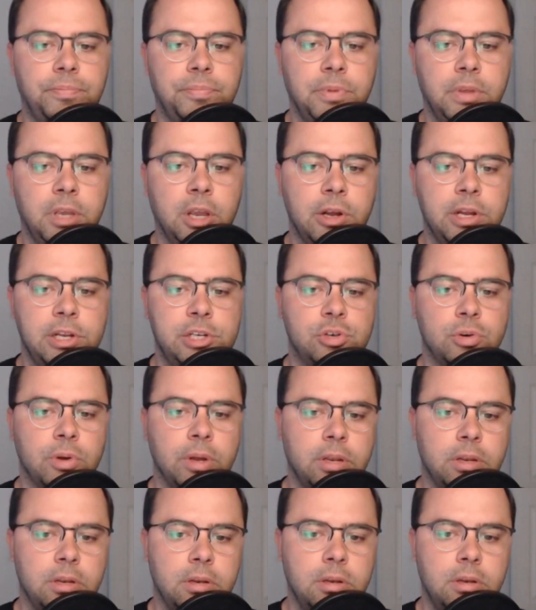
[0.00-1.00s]
Gary
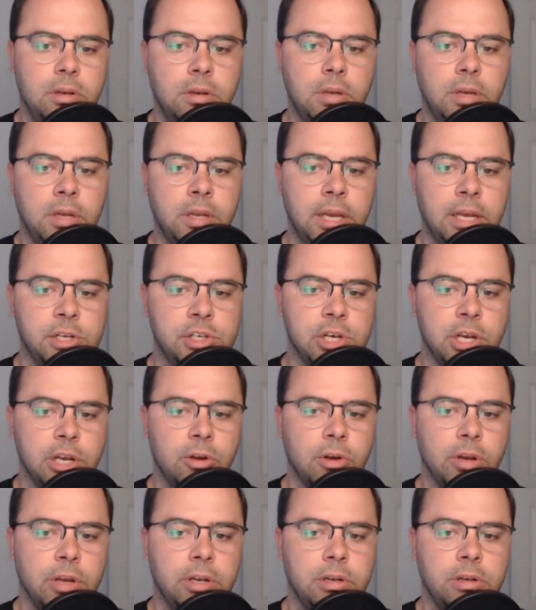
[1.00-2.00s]
Trent, and AJ
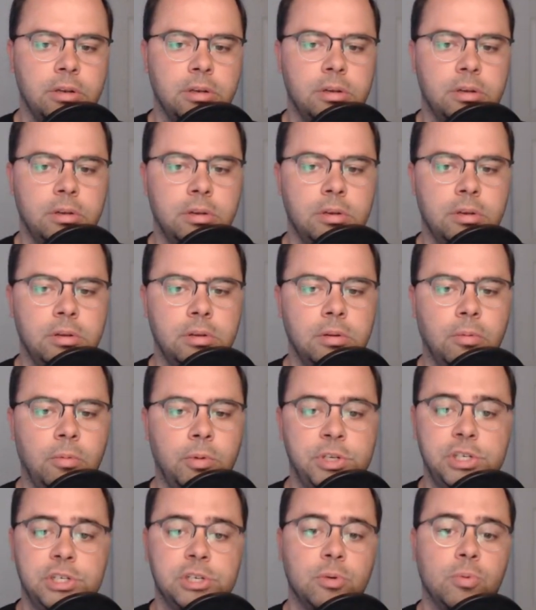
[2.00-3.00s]
Green,
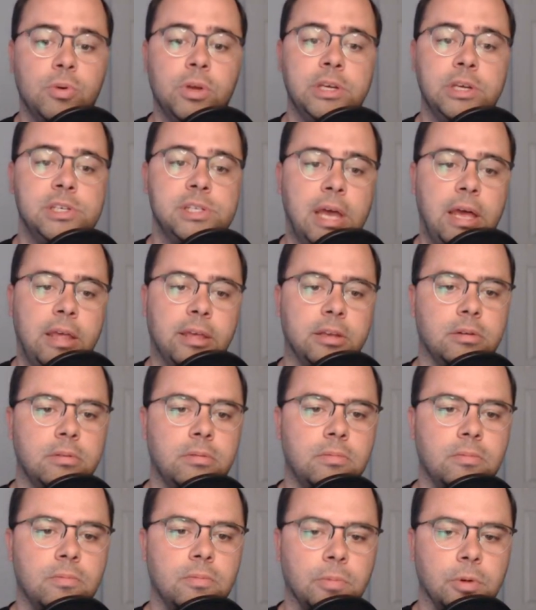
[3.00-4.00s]
which is a really solid
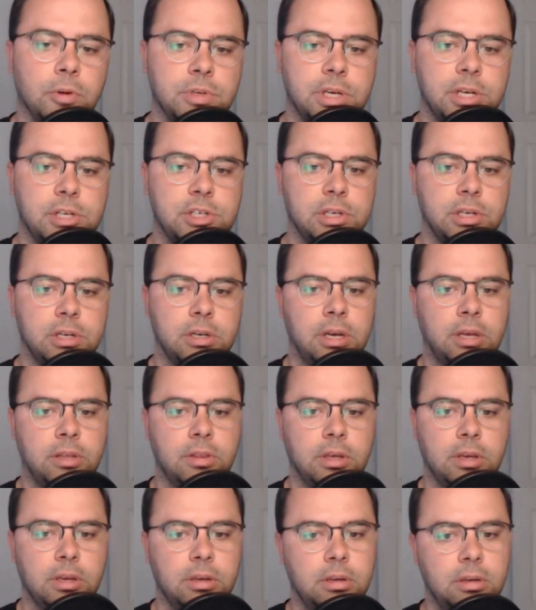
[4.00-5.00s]
rotation, I
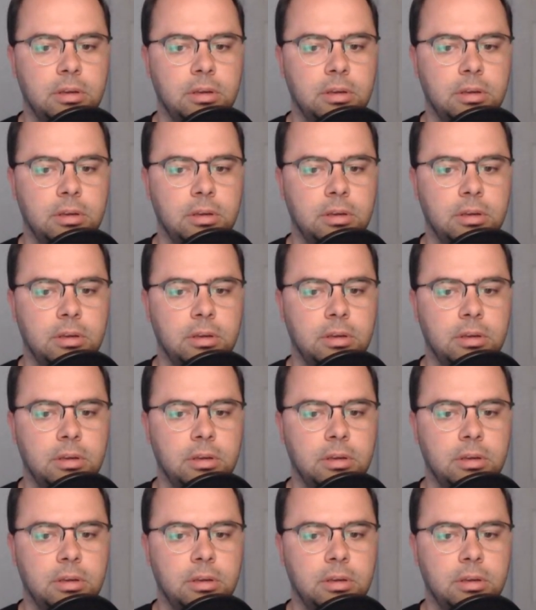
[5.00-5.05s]
think.